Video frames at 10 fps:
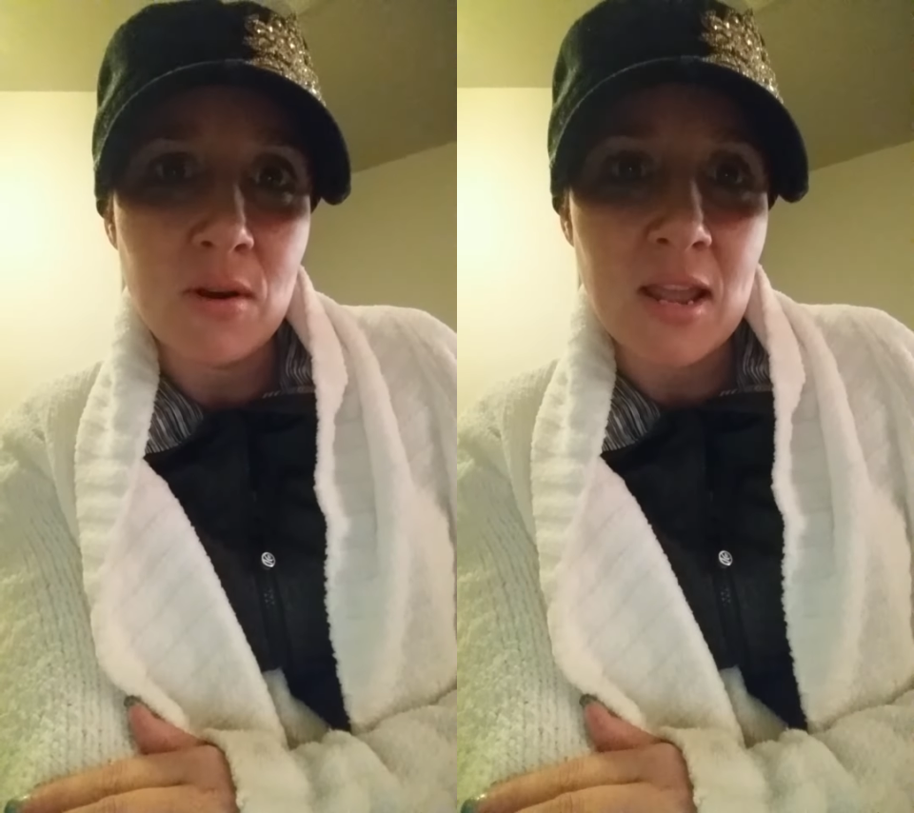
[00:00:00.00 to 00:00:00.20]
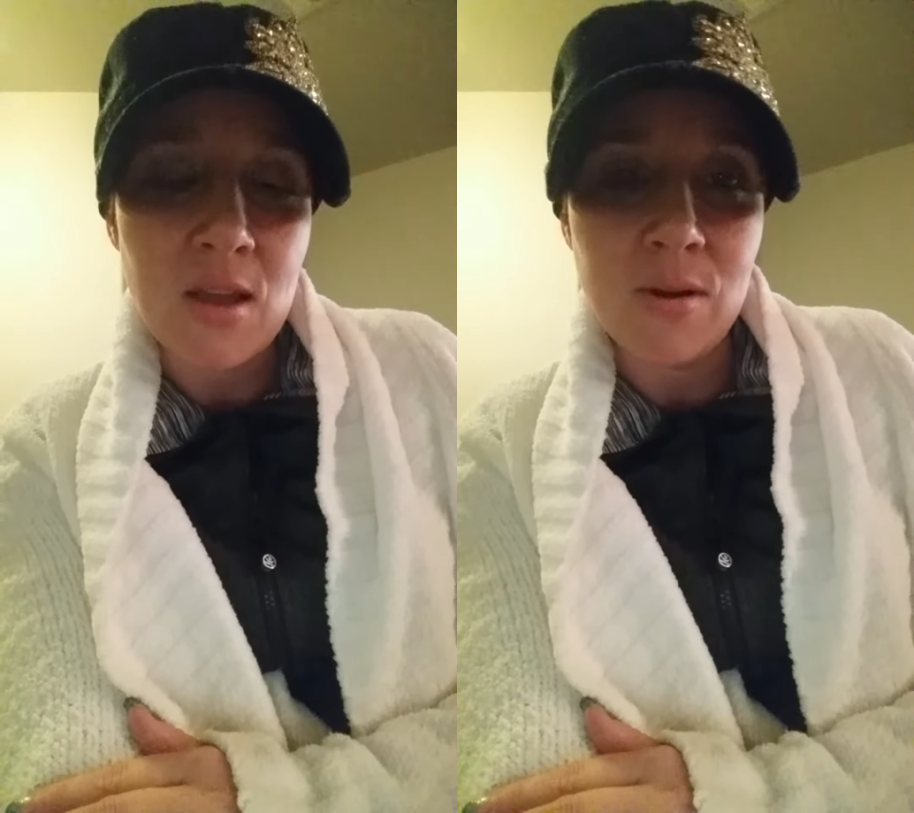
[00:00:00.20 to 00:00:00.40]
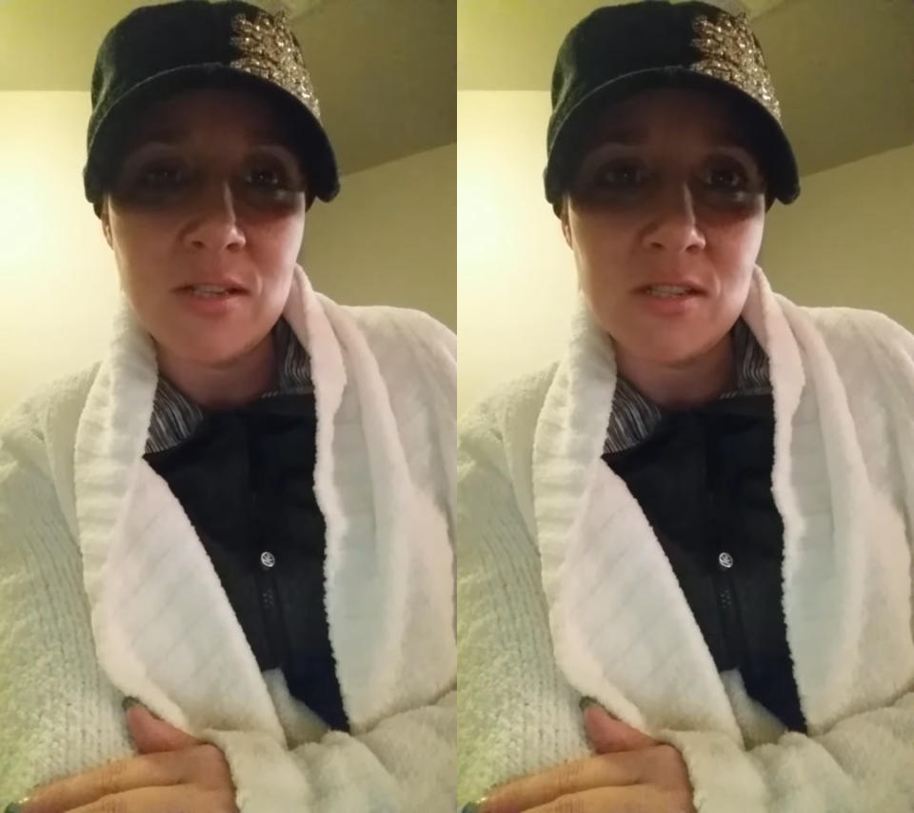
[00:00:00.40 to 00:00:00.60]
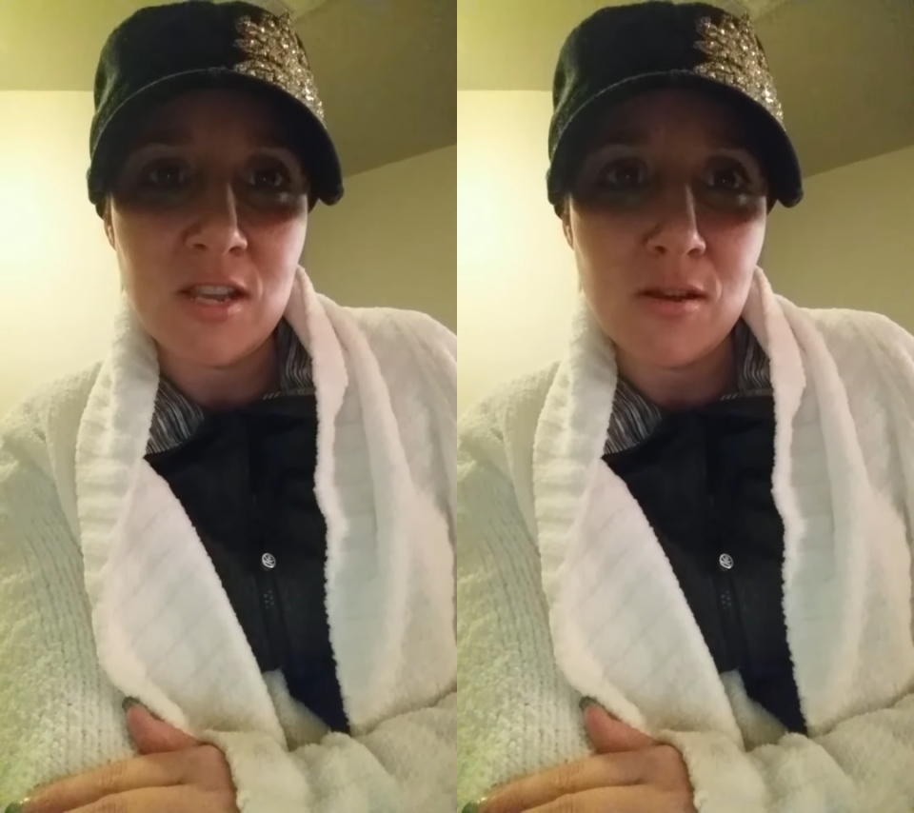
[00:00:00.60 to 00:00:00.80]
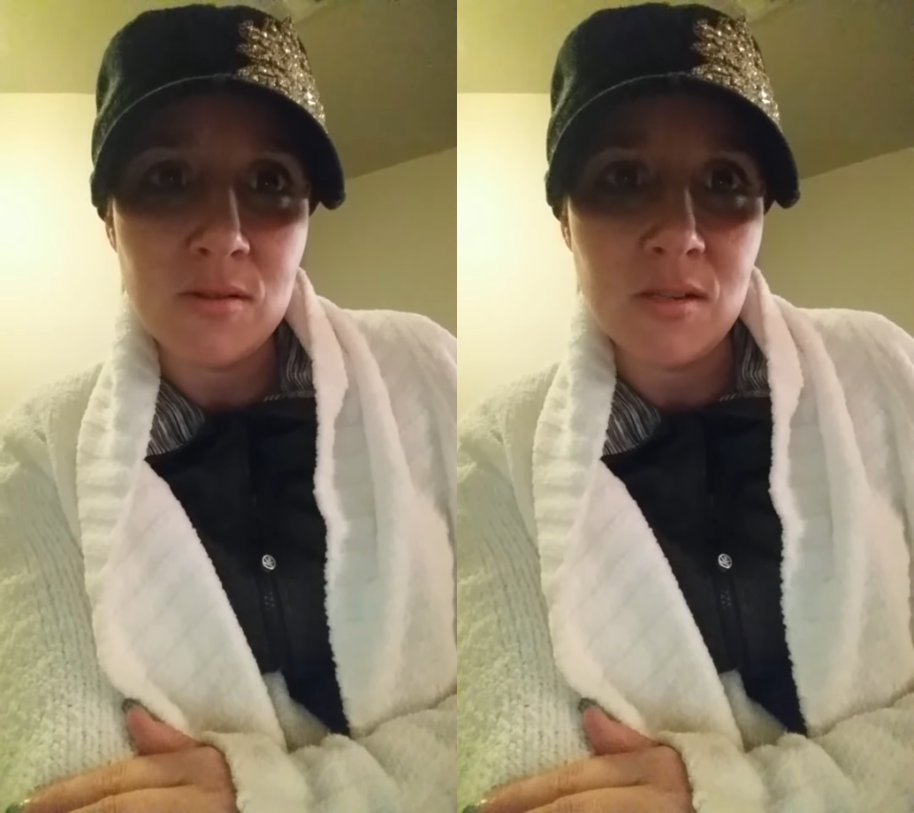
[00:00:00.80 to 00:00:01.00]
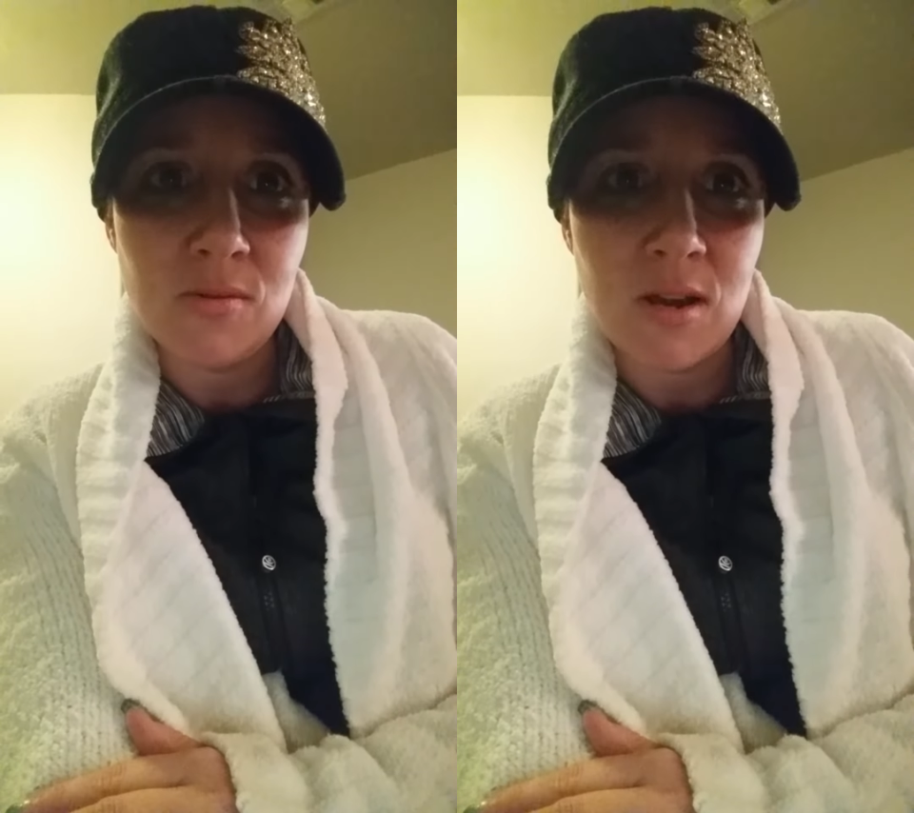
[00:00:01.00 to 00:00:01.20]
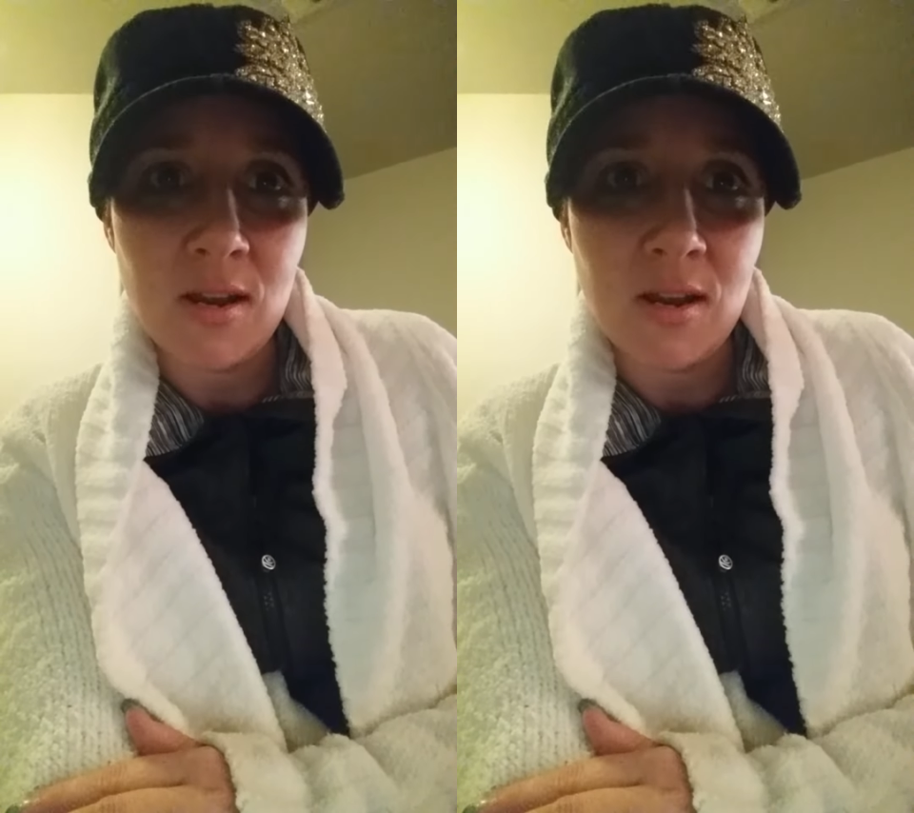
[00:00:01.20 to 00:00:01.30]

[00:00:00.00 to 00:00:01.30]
and I can't wait to see you soon,